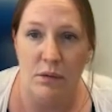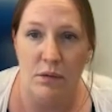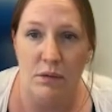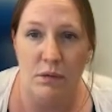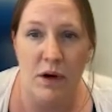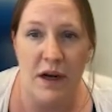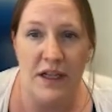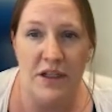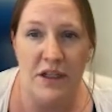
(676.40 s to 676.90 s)

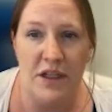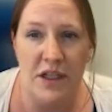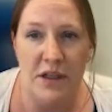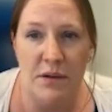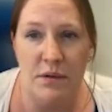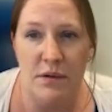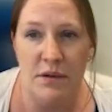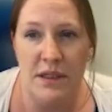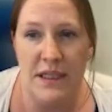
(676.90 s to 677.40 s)
Ryan, do
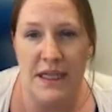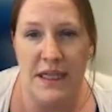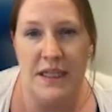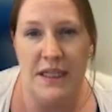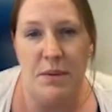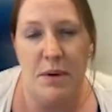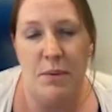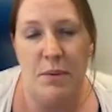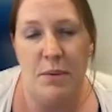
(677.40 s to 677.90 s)
you want to tell
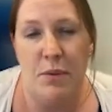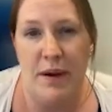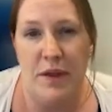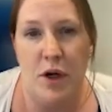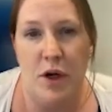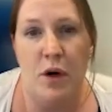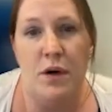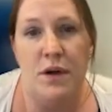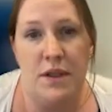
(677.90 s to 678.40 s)
us a bit more
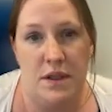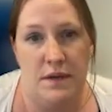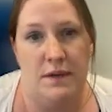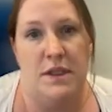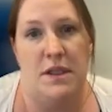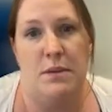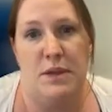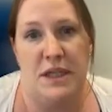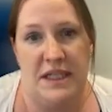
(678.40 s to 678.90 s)
about the costs
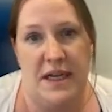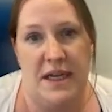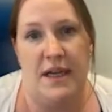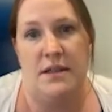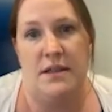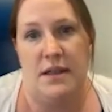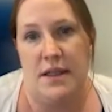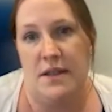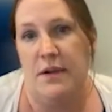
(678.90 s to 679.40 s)
of the subject
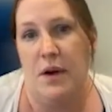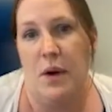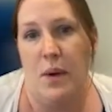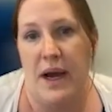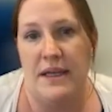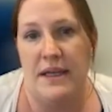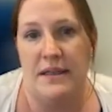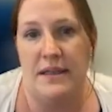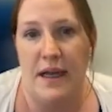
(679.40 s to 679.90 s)
access
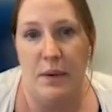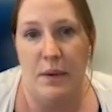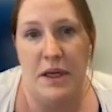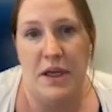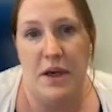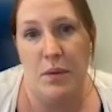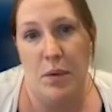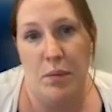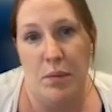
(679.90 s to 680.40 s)
request? Now
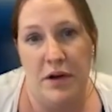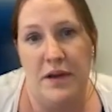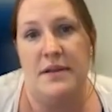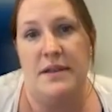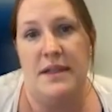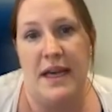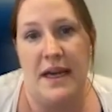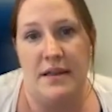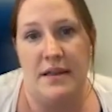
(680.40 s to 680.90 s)
we know what
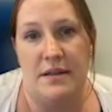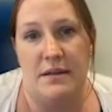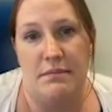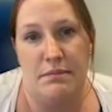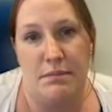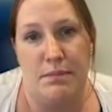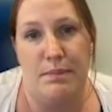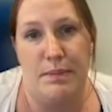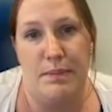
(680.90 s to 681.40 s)

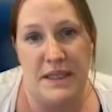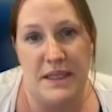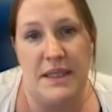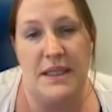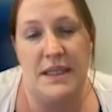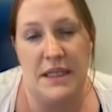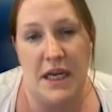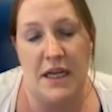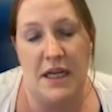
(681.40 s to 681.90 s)
process
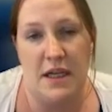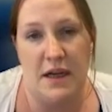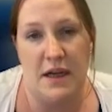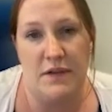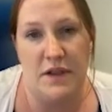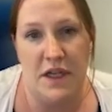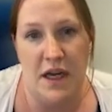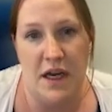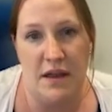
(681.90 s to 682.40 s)
businesses are going to have
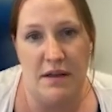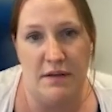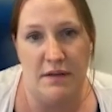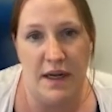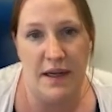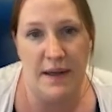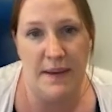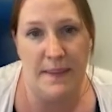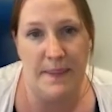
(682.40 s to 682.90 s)
to go
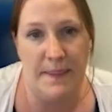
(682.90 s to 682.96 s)
through.